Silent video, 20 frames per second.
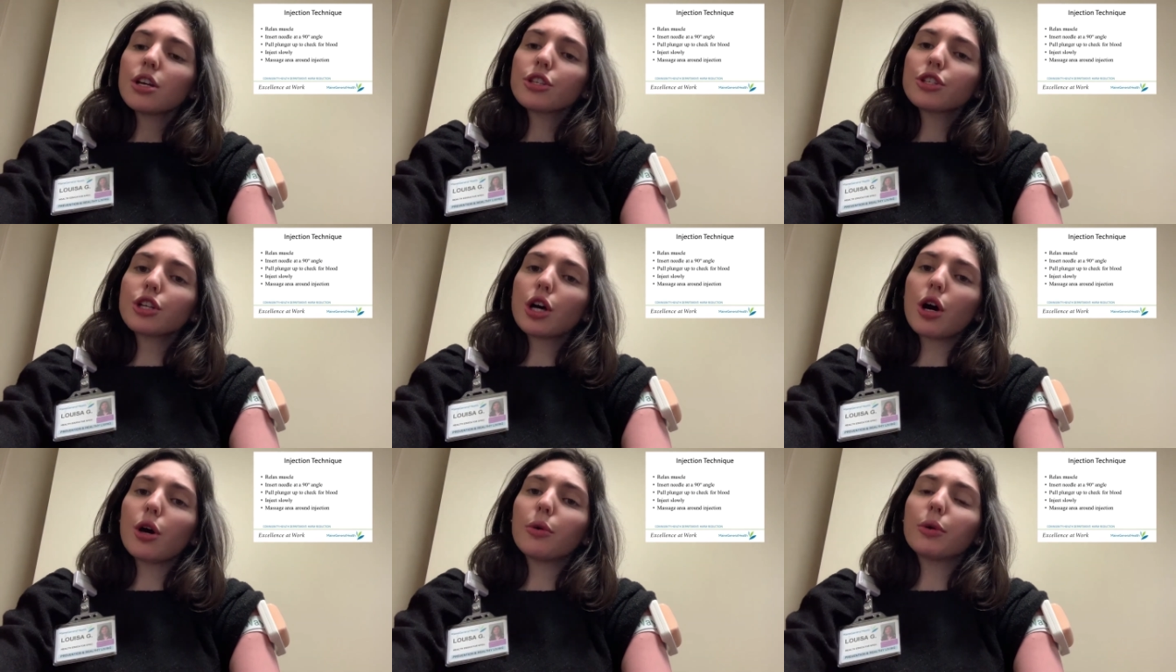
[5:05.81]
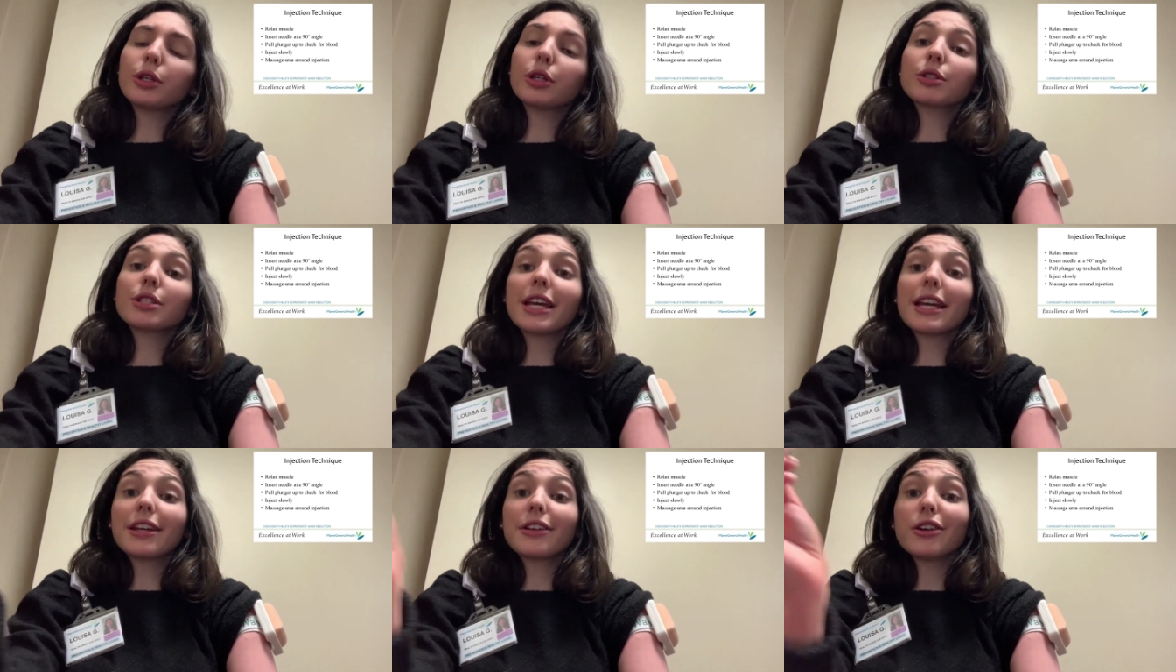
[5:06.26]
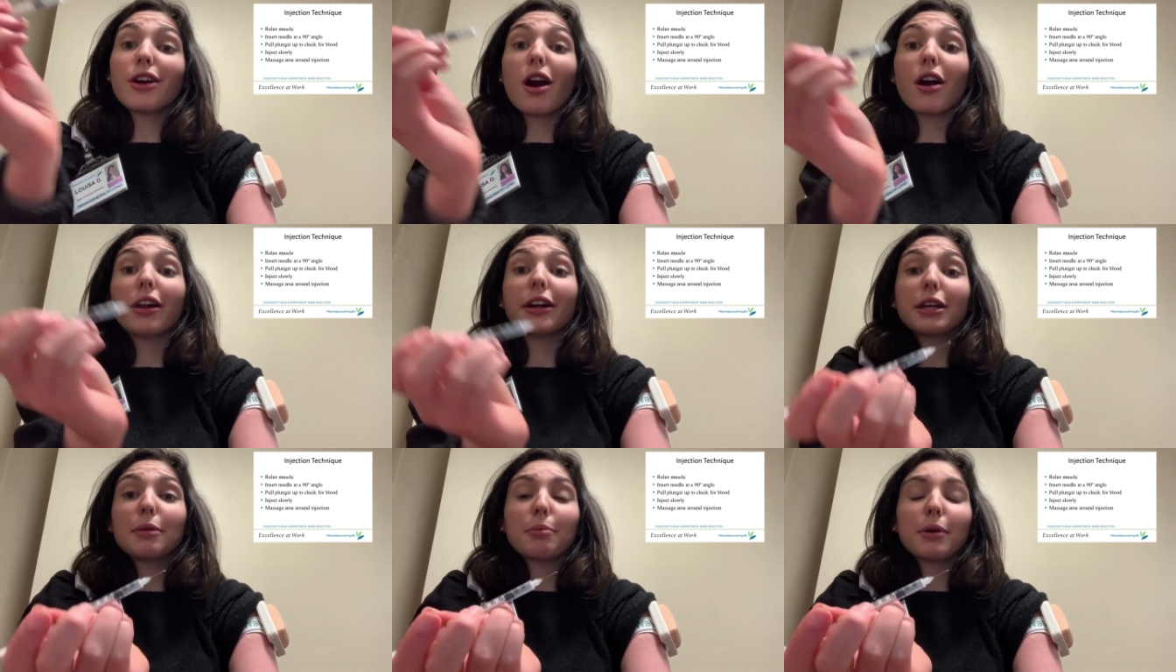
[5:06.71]
So you'll take your
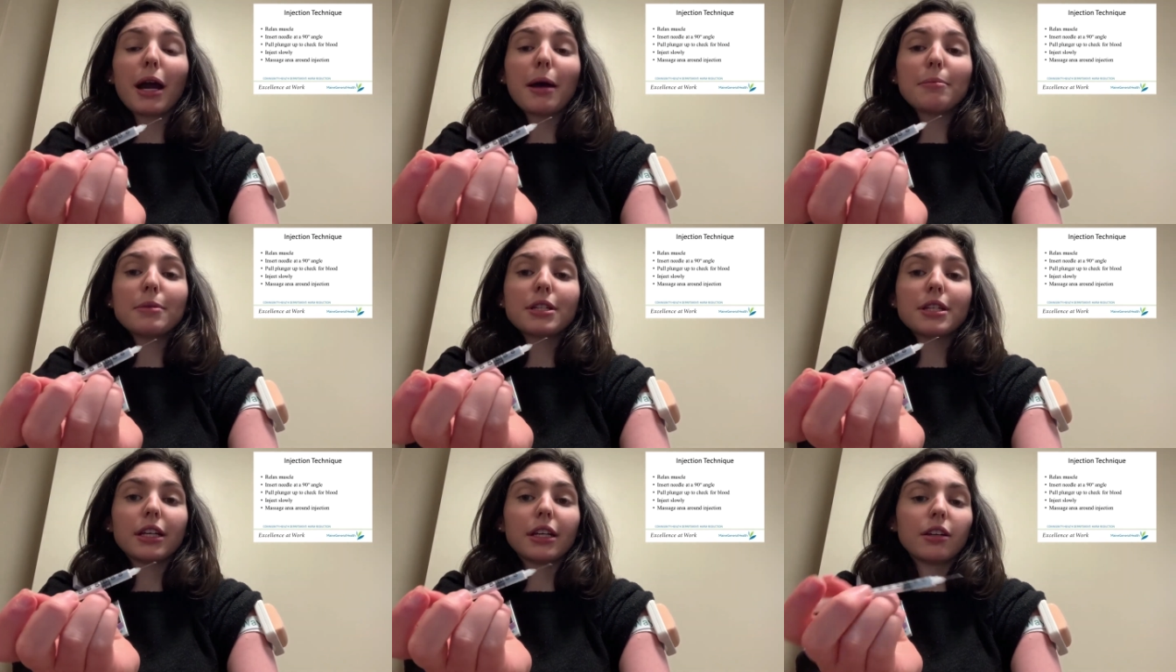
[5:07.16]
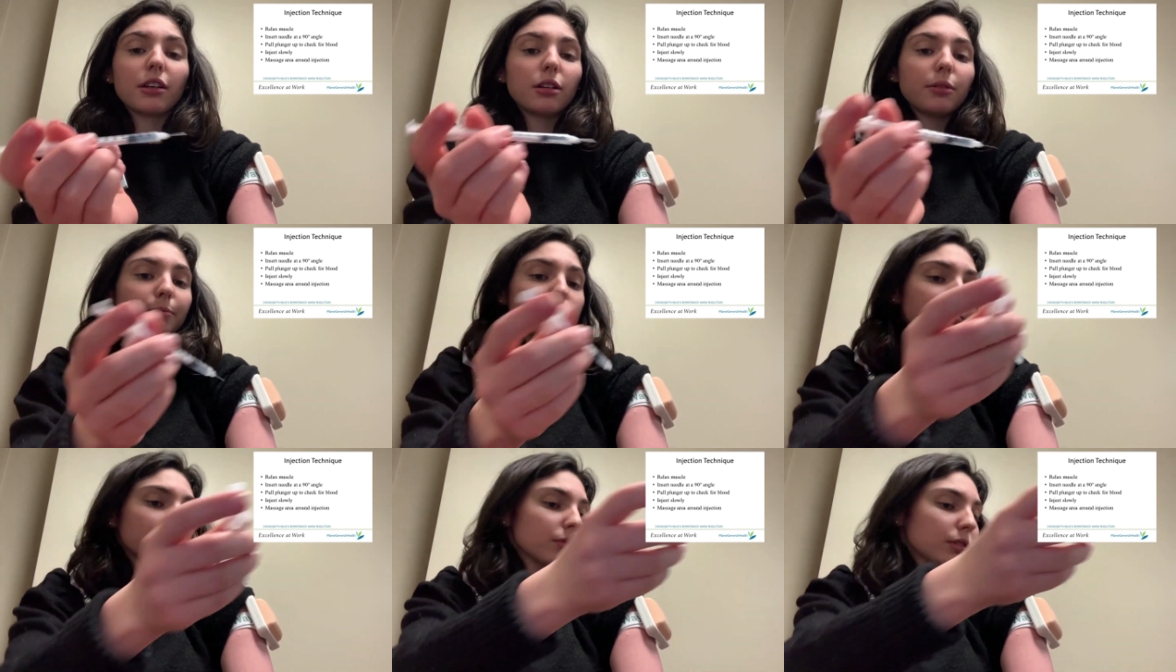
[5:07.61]
already prepped needle